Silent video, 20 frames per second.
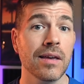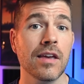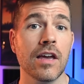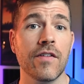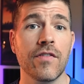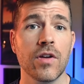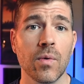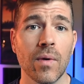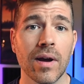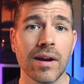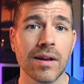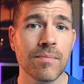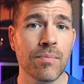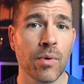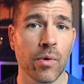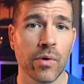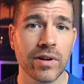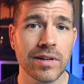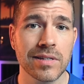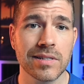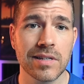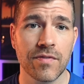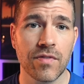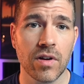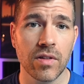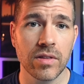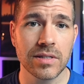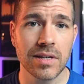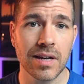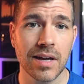If you're writing boring stuff
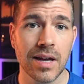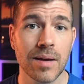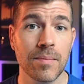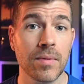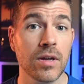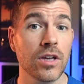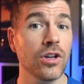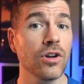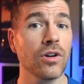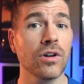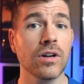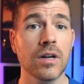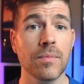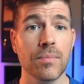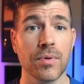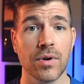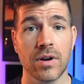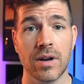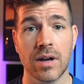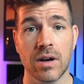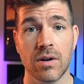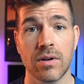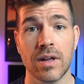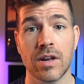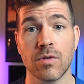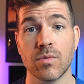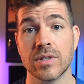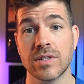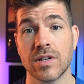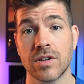all the time, you're gonna burn out
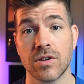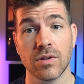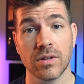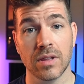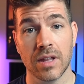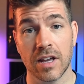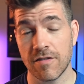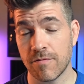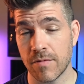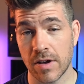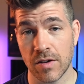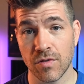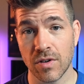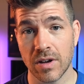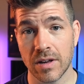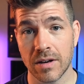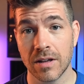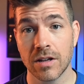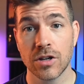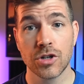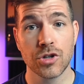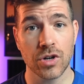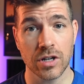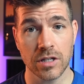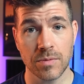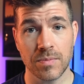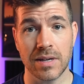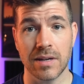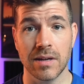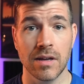and resent your life, my friend.
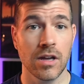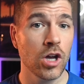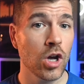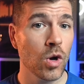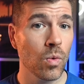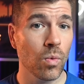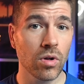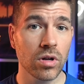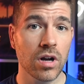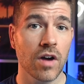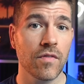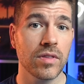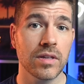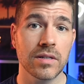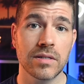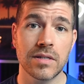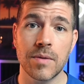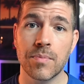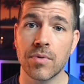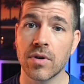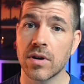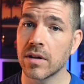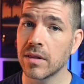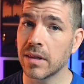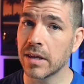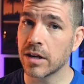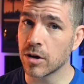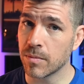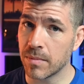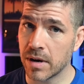Trust me. We'll cover this deeper in a
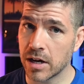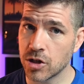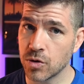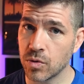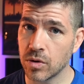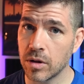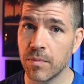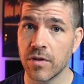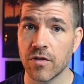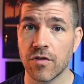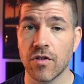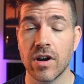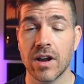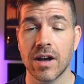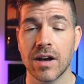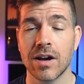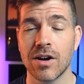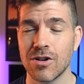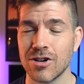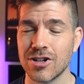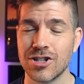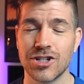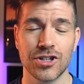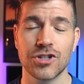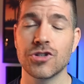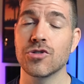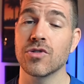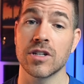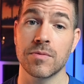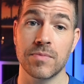later module, but for now,
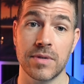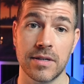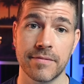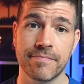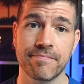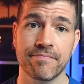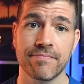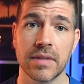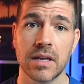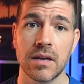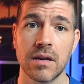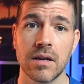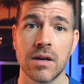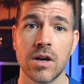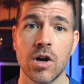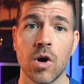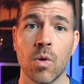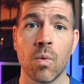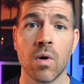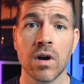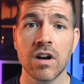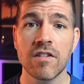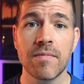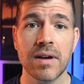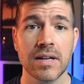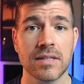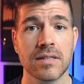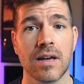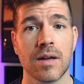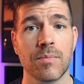just trust me. One of
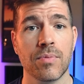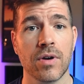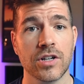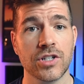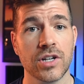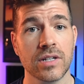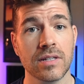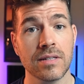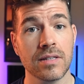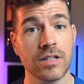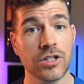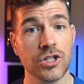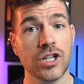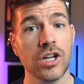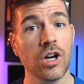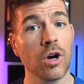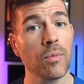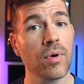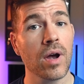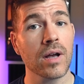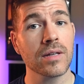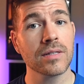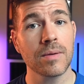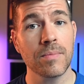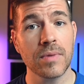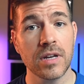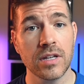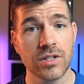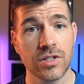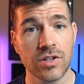my side projects is a
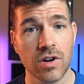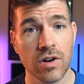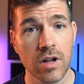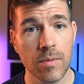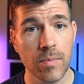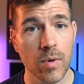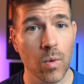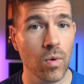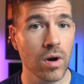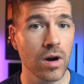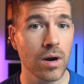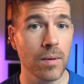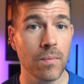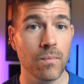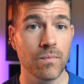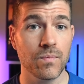geo-proximity startup where